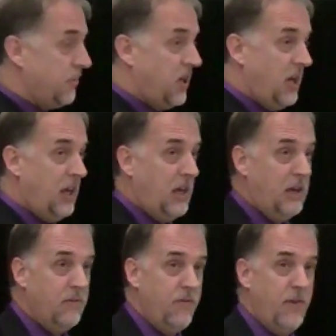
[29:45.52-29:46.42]
key
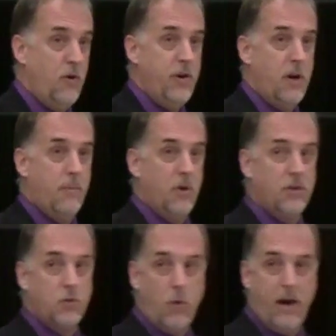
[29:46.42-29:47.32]
phone
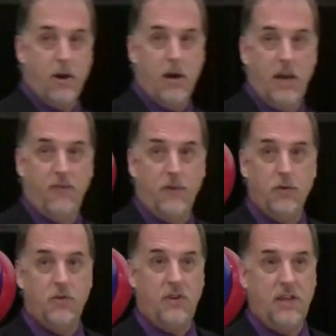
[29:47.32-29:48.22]
numbers where if you
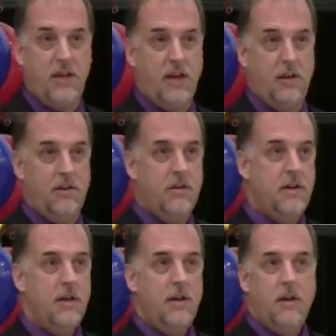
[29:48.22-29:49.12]
see that
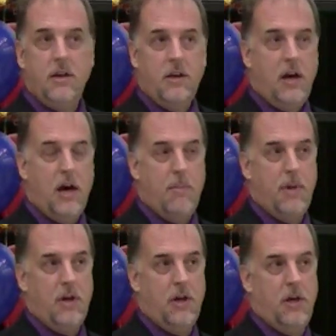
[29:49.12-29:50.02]

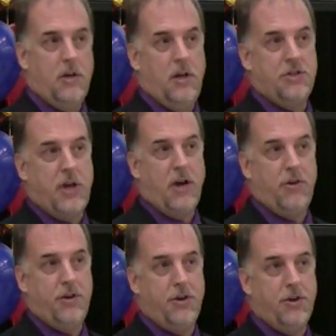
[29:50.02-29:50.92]
a child
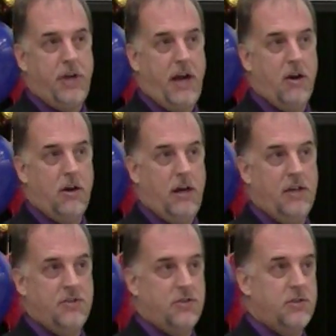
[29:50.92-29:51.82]
under your care
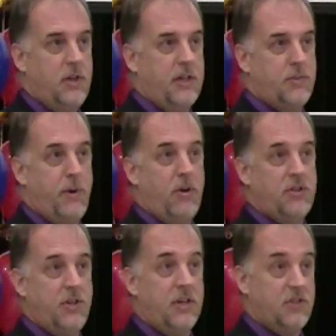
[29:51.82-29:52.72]
is
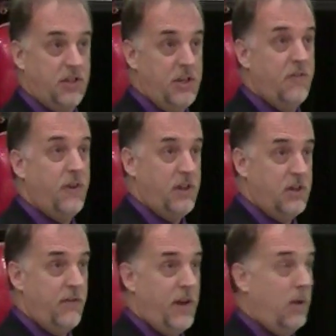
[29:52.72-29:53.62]
experiencing a significant
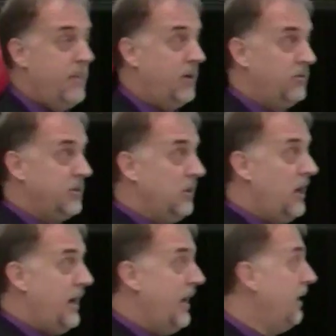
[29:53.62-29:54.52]
developmental
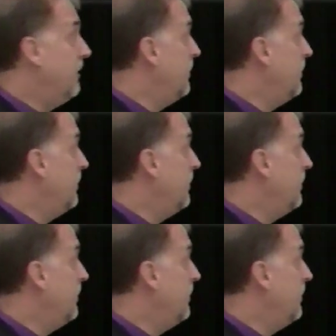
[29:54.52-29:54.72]
delay,